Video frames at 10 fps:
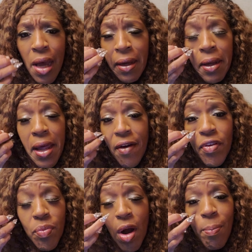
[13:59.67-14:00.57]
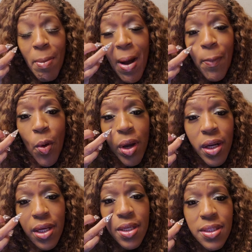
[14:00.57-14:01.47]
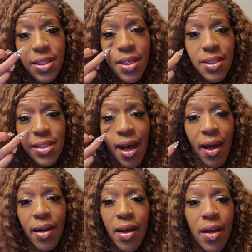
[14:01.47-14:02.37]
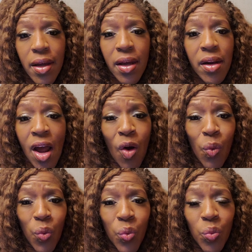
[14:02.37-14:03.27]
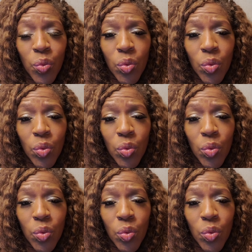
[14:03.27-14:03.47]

I could have it wrong, but my point is is that no,